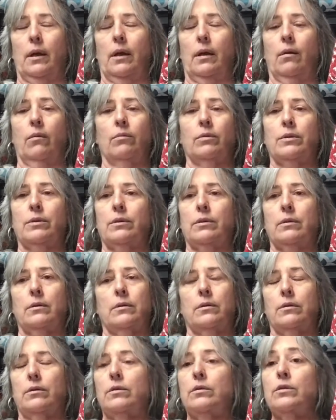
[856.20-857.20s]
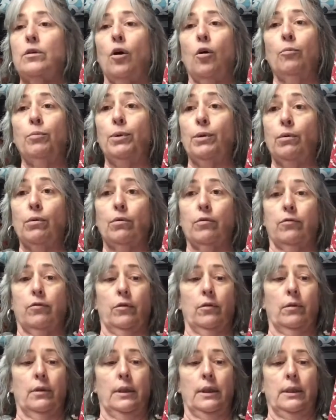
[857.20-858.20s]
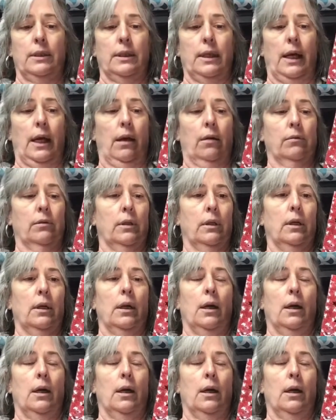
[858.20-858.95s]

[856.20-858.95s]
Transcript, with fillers: it was so beautiful in town.